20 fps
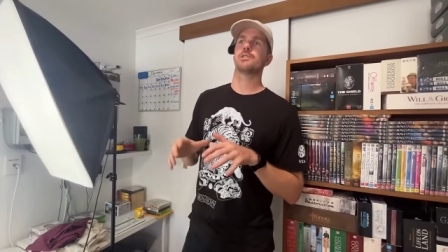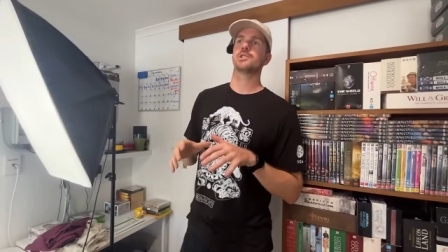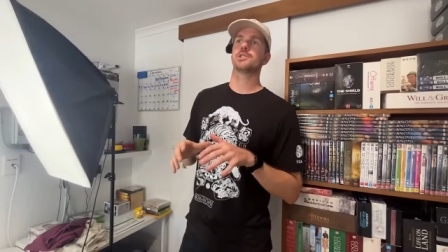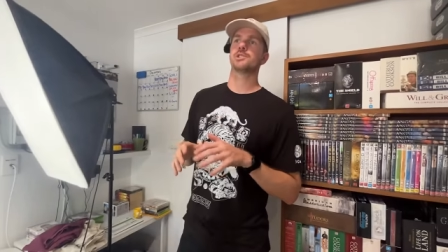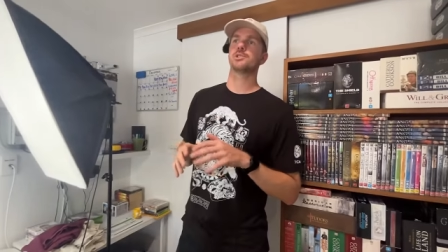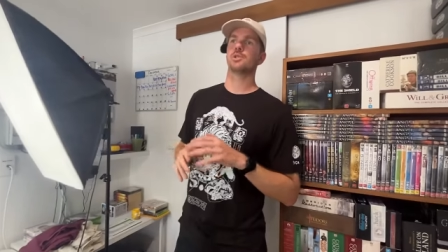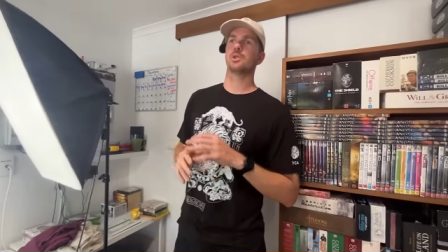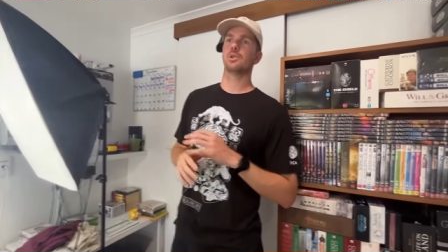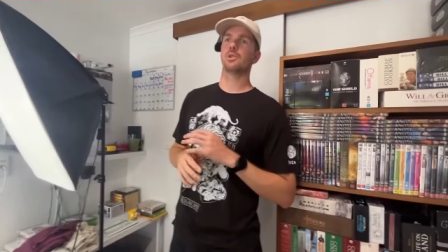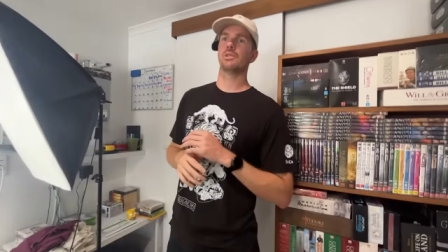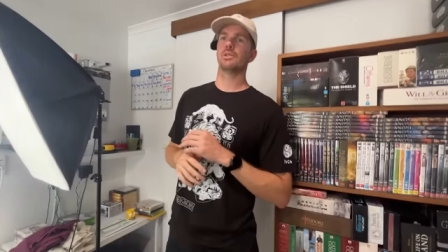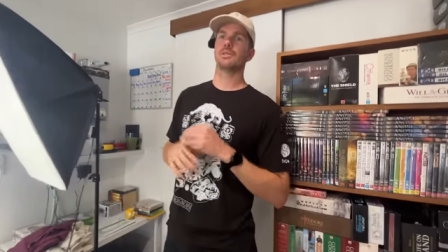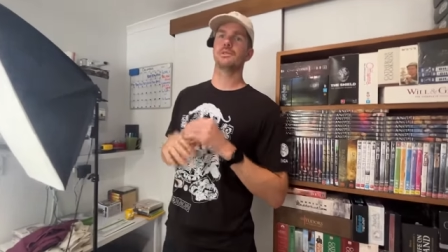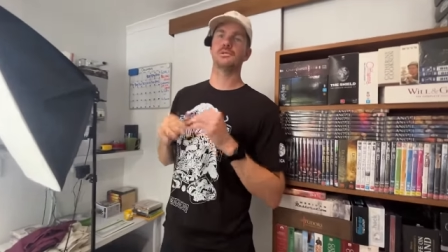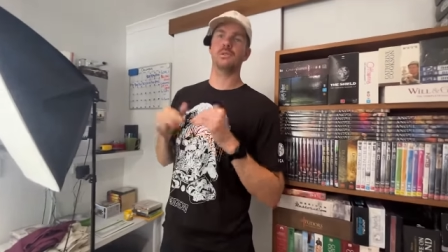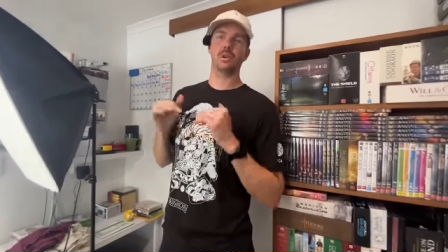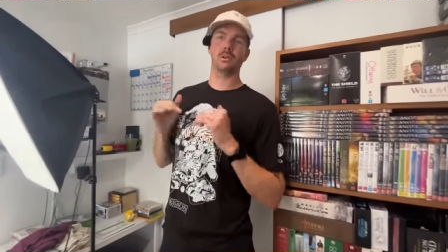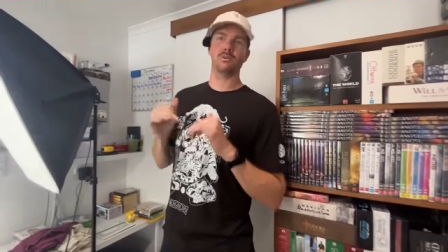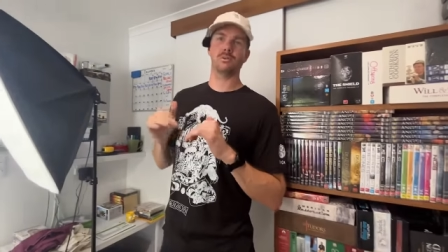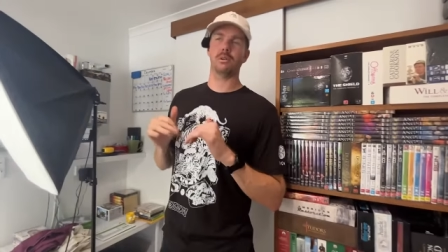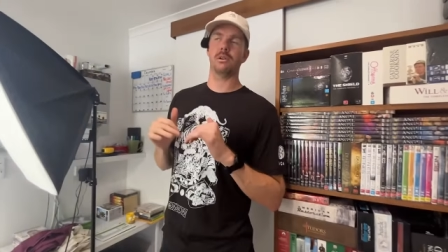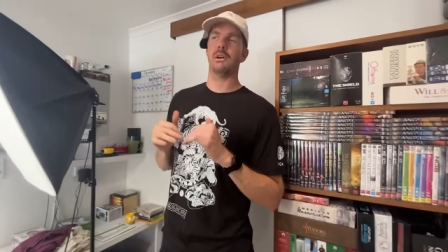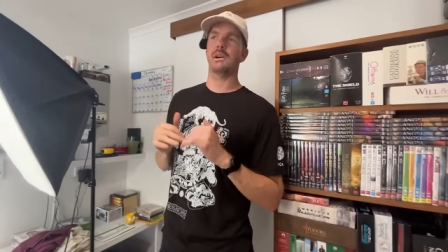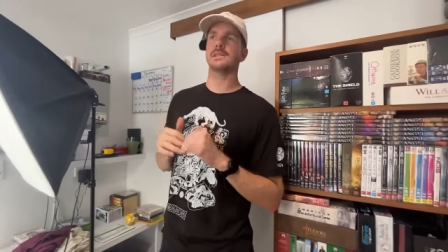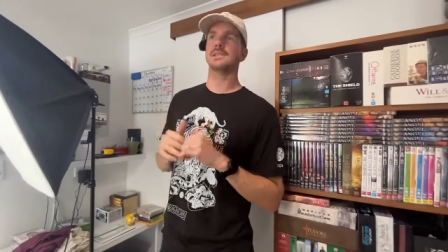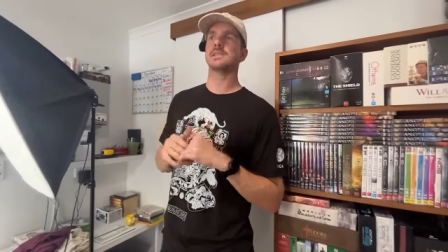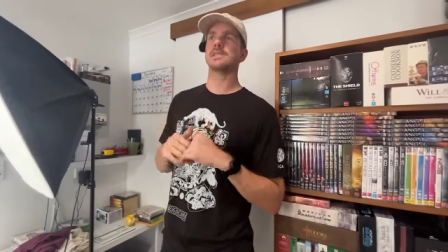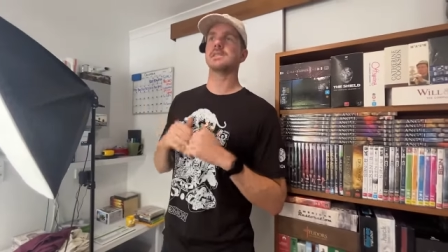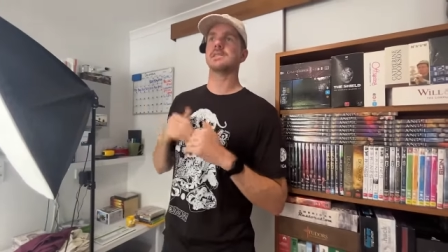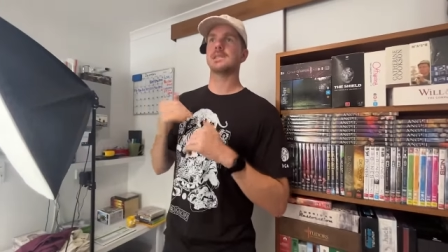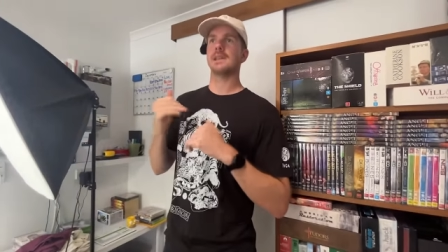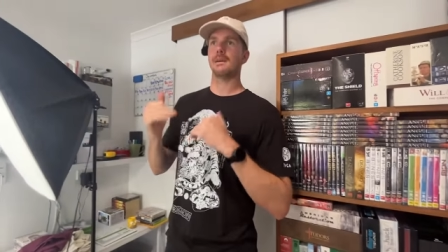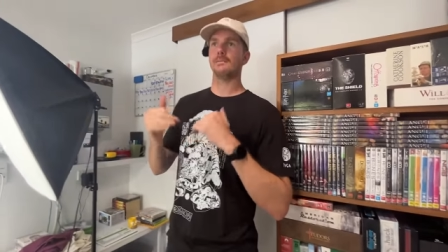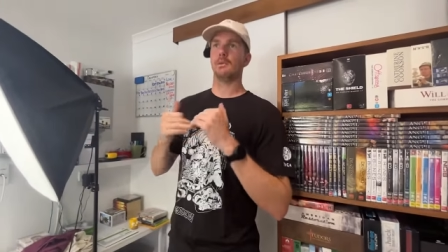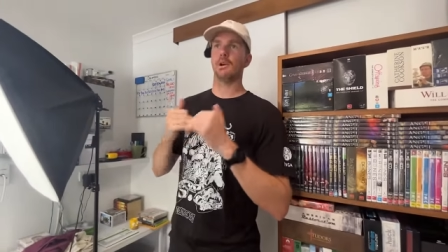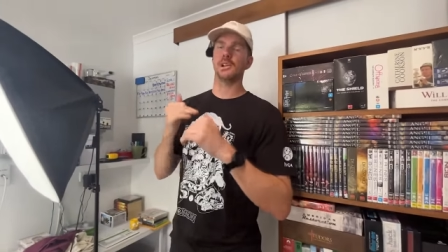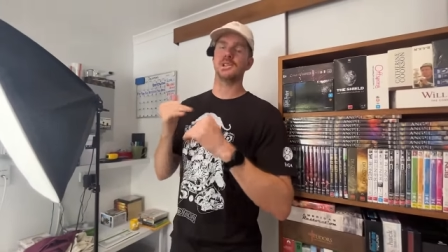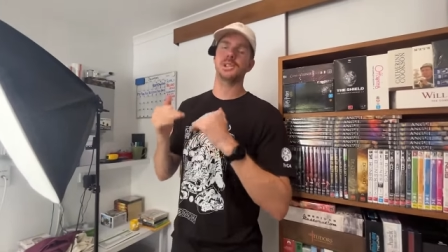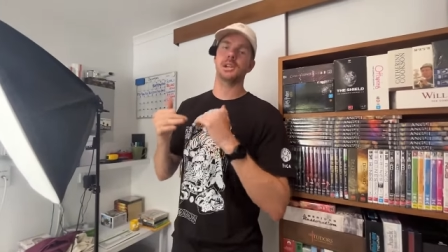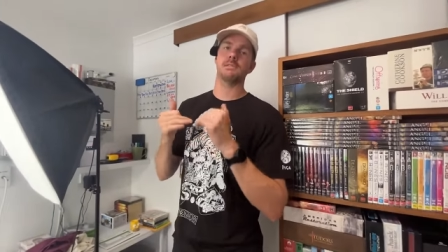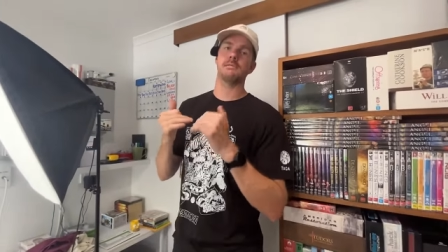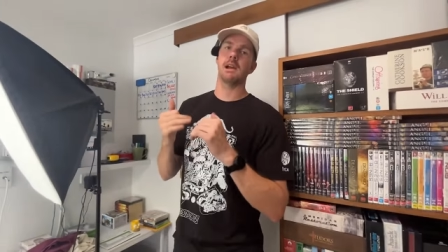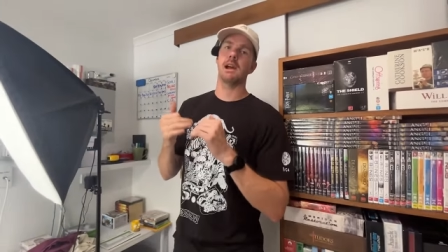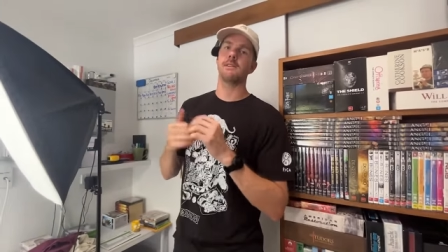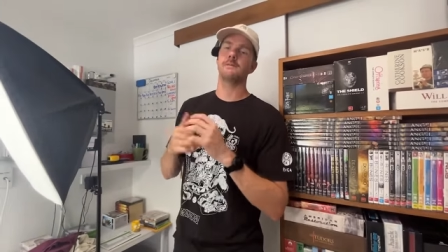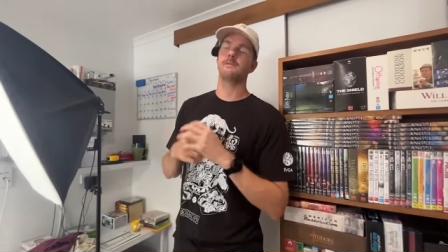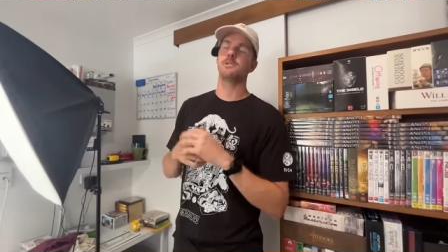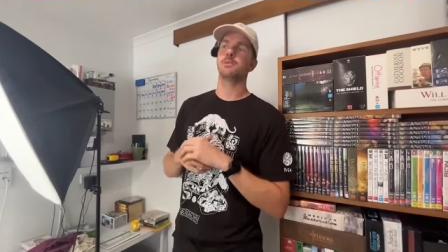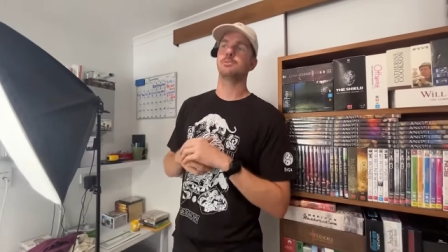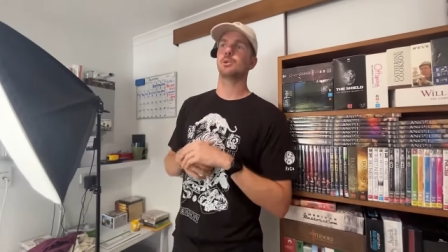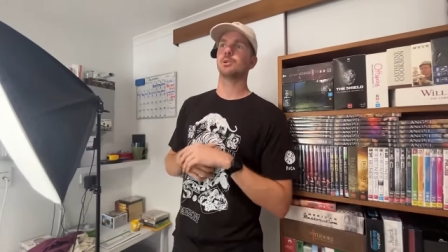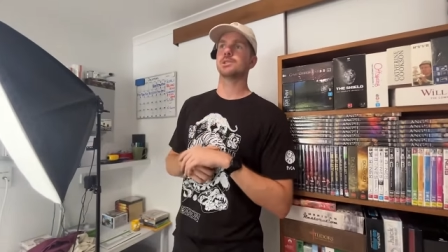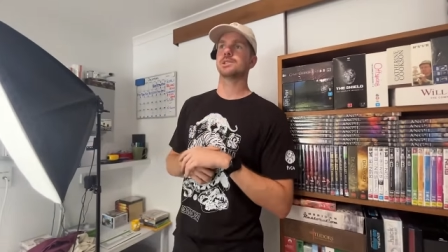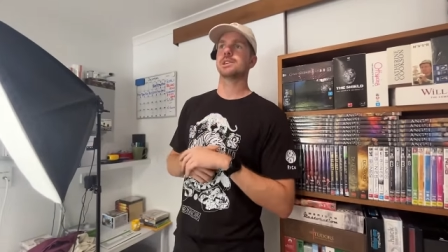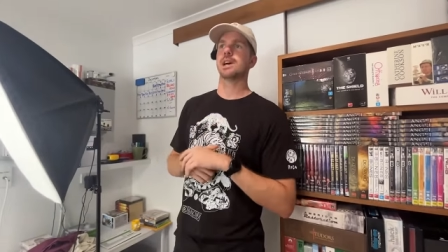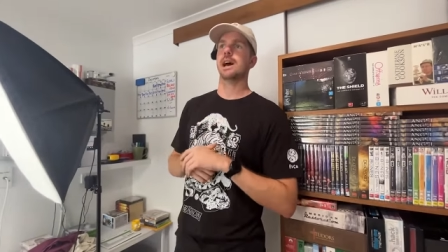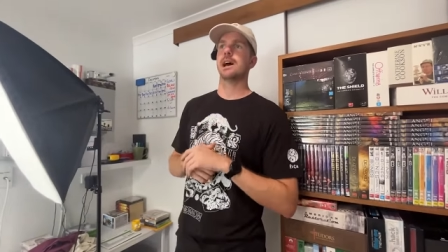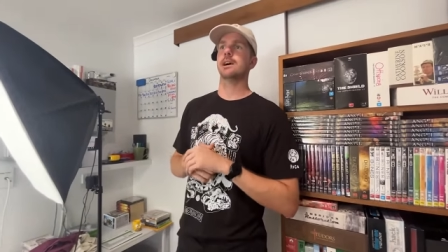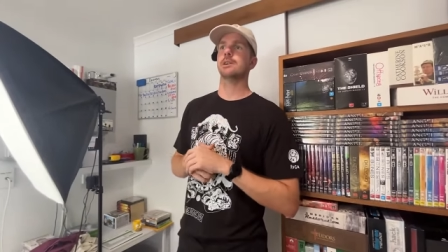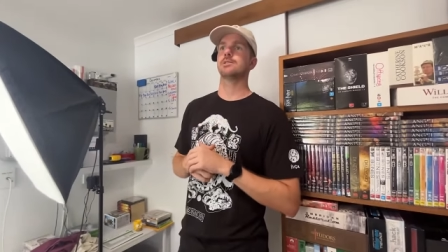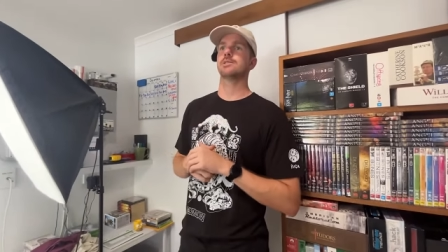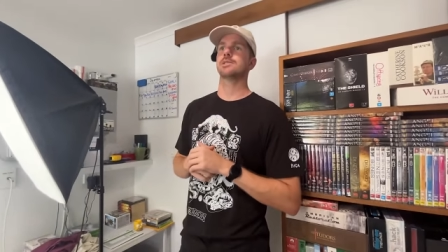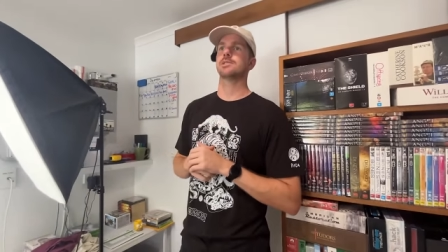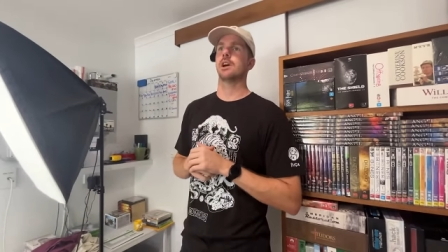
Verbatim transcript: on the store and drop prices, and that might generate a few more sales.